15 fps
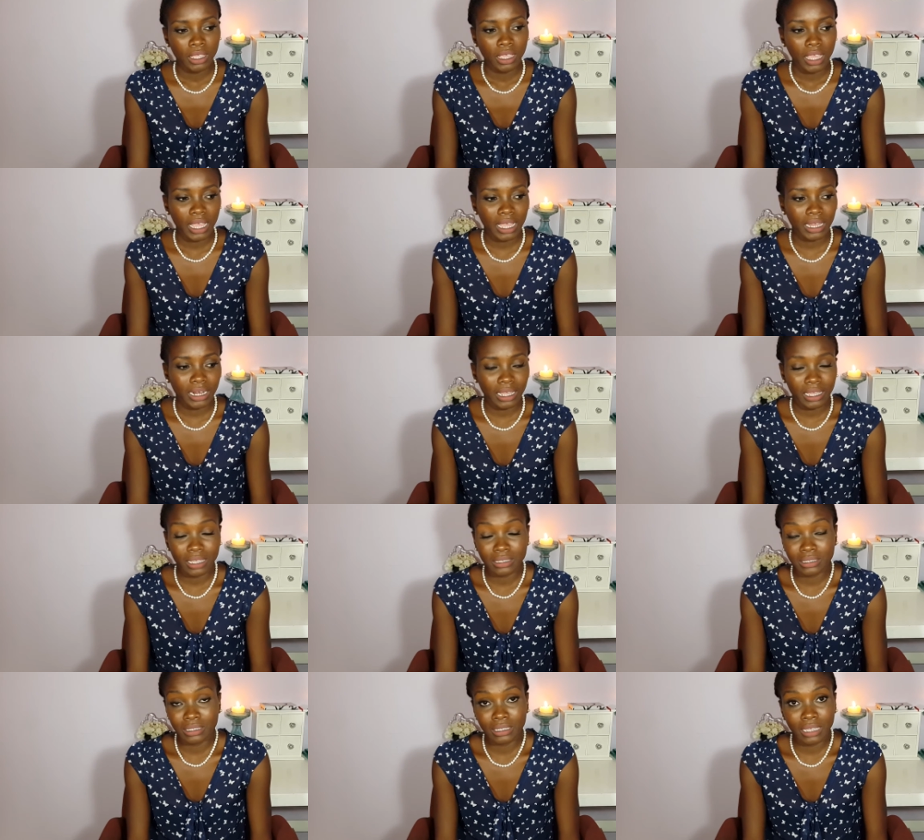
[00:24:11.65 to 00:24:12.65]
And I
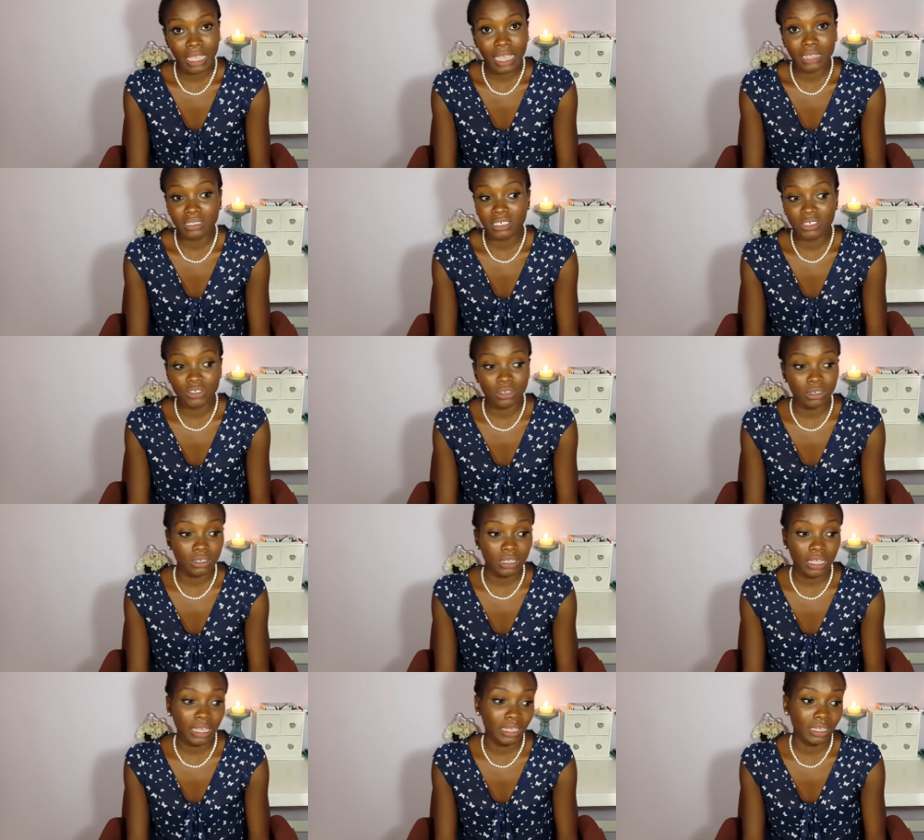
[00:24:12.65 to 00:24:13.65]
guess the acting drunk,
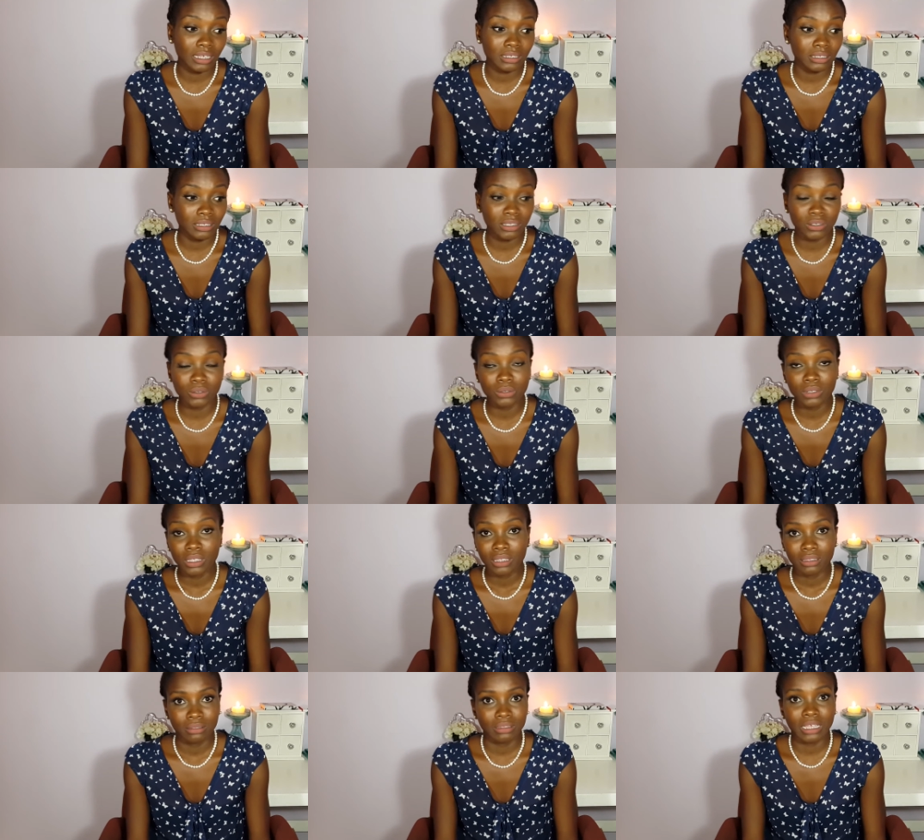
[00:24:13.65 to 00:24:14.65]
I guess, you know,
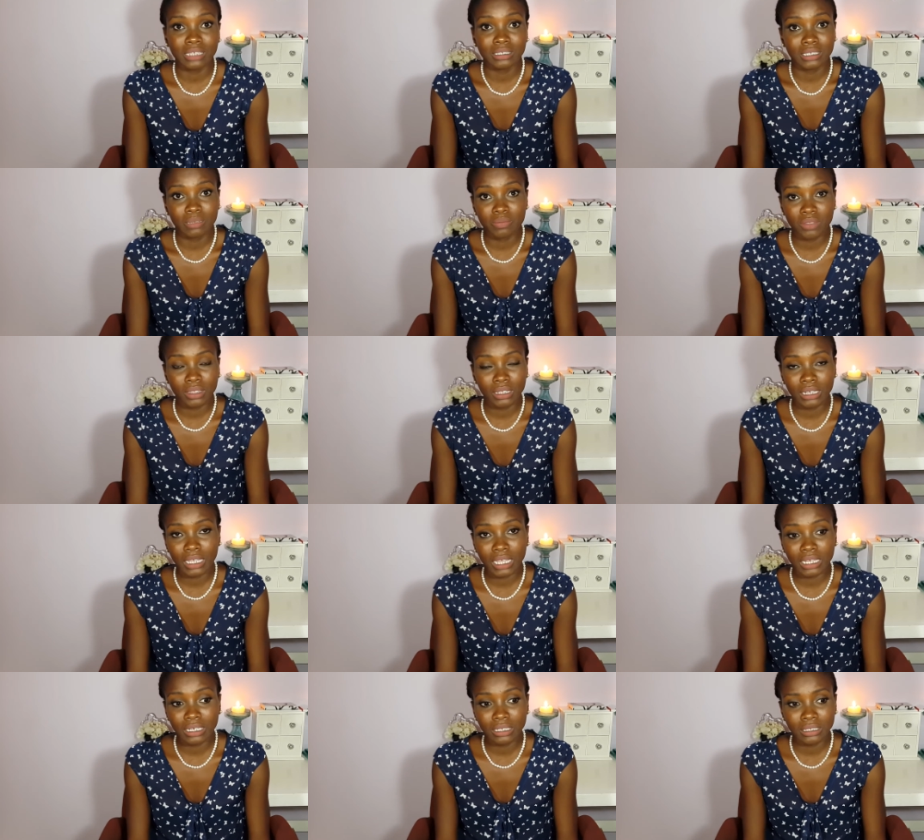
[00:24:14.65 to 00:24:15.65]
that's something
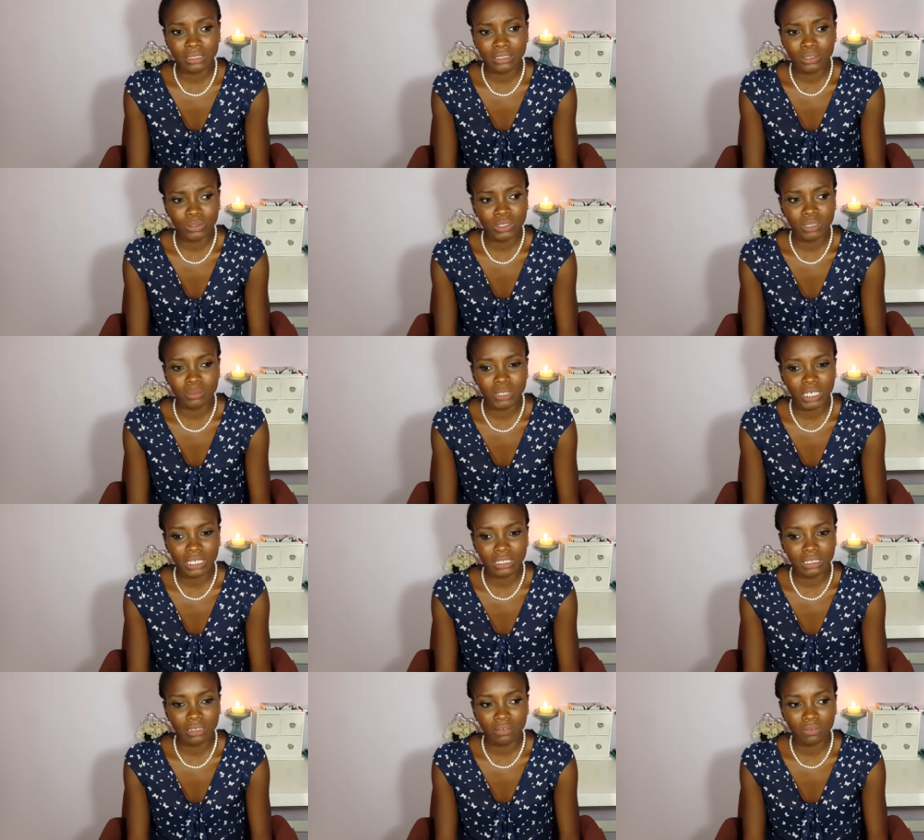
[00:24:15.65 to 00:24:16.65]
that is so
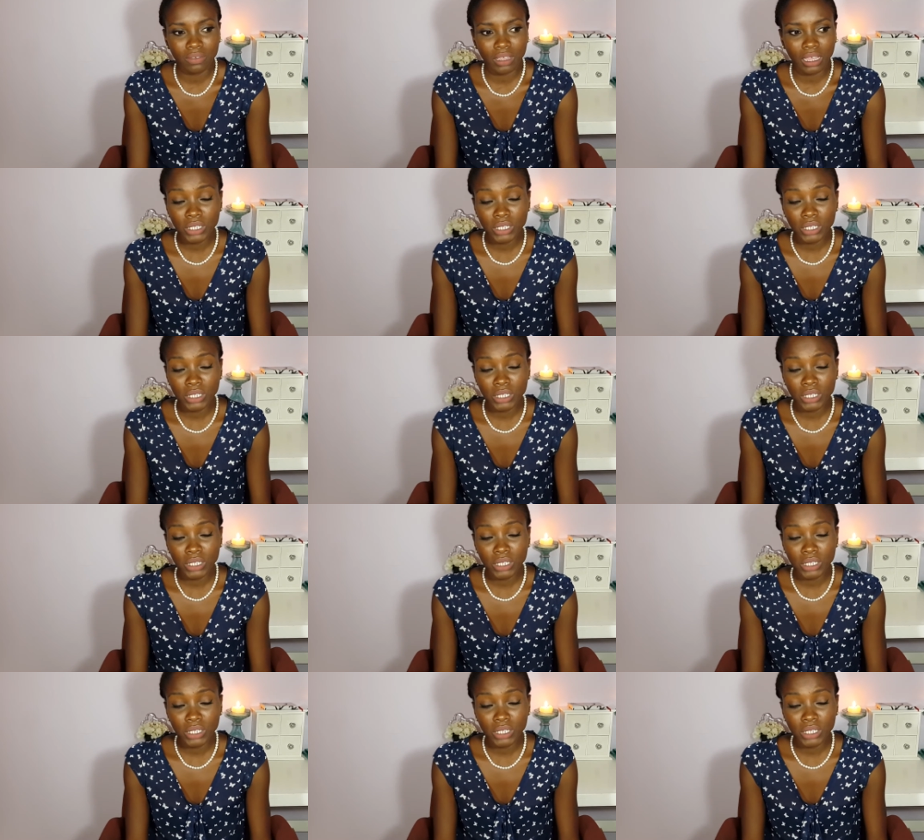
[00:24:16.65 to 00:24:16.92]
subjective.